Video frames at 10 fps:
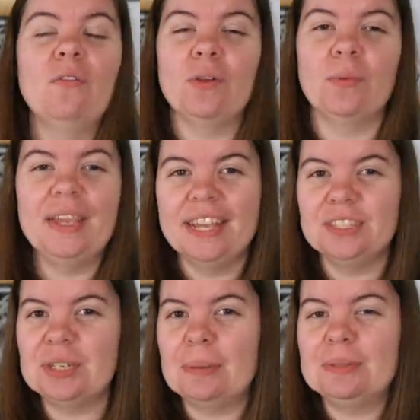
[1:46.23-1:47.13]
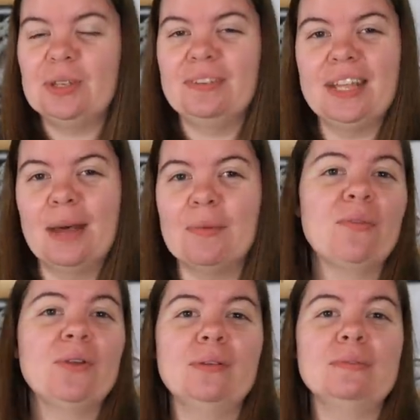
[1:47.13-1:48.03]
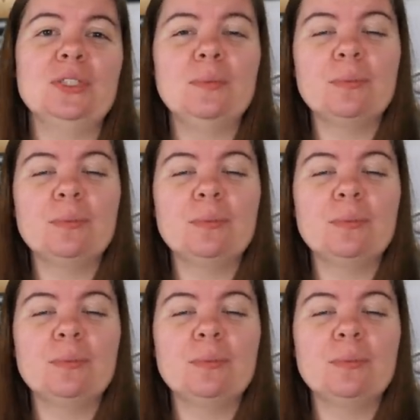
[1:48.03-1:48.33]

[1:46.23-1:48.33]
For weekend trips, you have a lot more room to